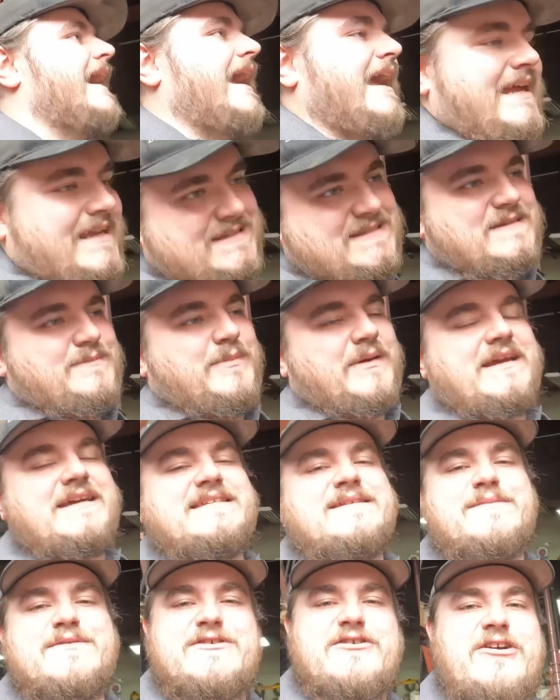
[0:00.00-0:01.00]
And
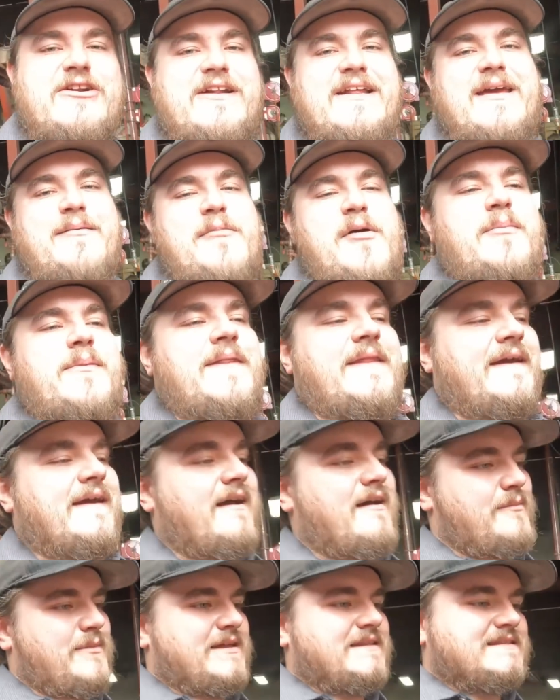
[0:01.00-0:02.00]
because I'm sure it'll come up in the
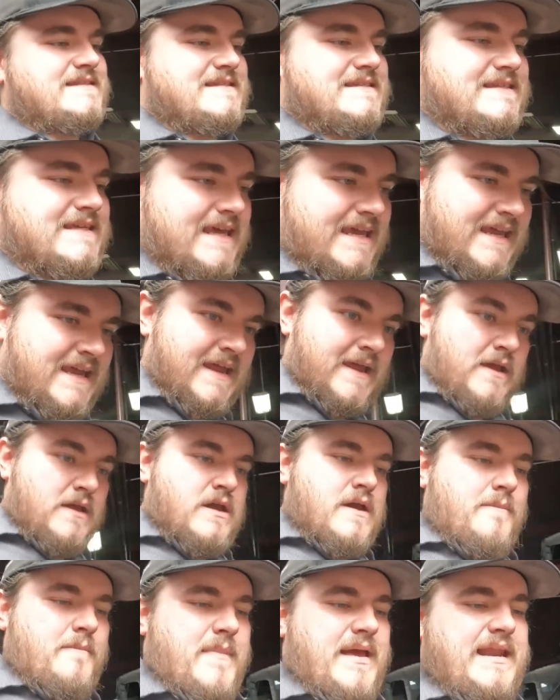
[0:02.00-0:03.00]
comments,
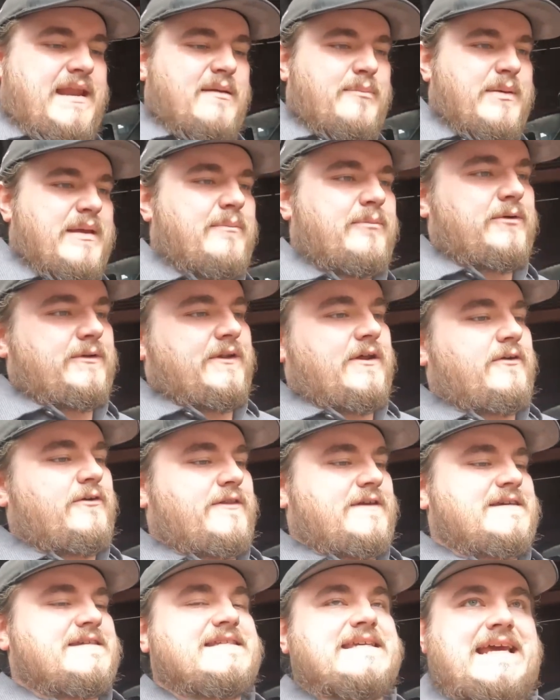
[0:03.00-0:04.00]
many people
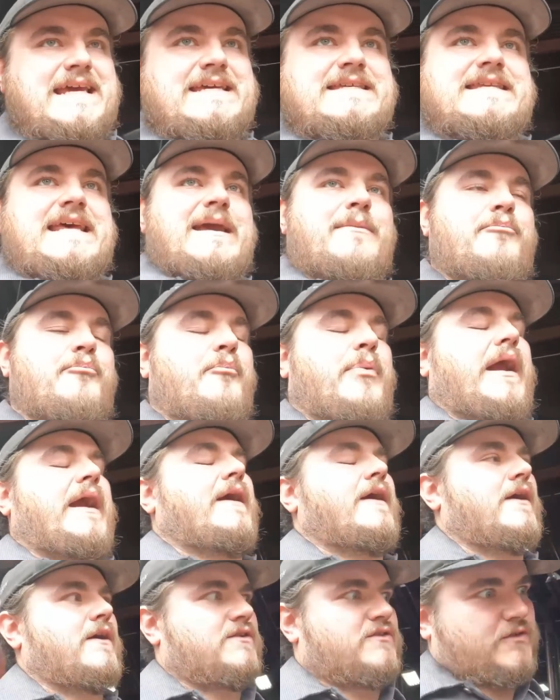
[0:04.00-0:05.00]
know this as a
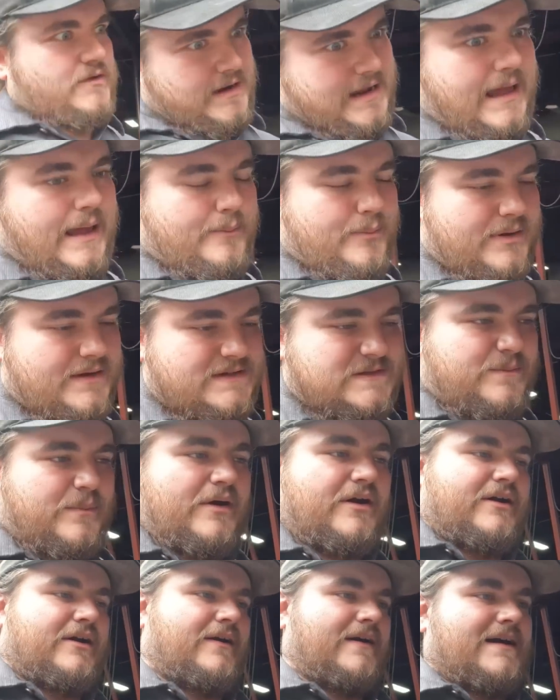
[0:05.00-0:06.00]
bear trap
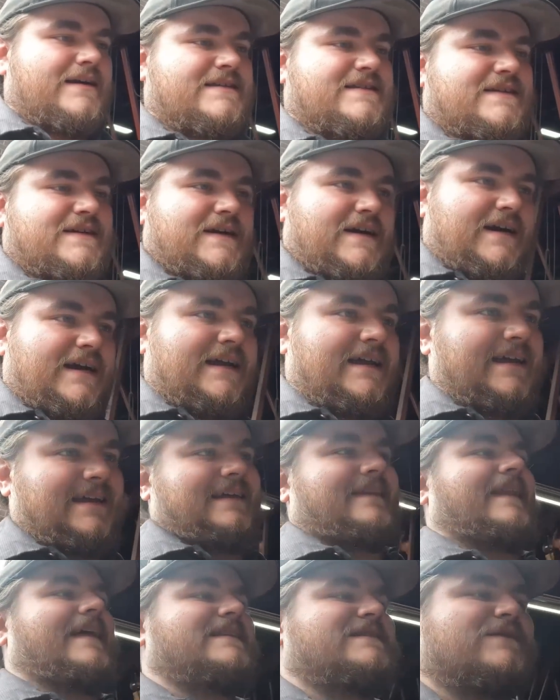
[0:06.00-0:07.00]
spark arrester,
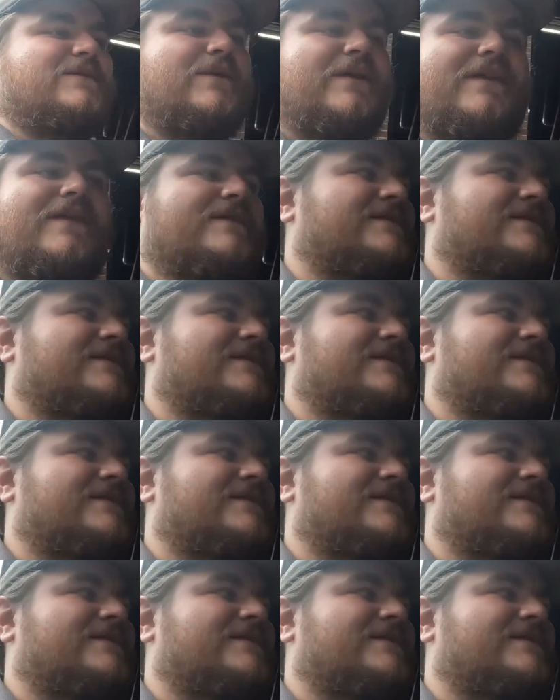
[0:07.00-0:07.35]
and that's one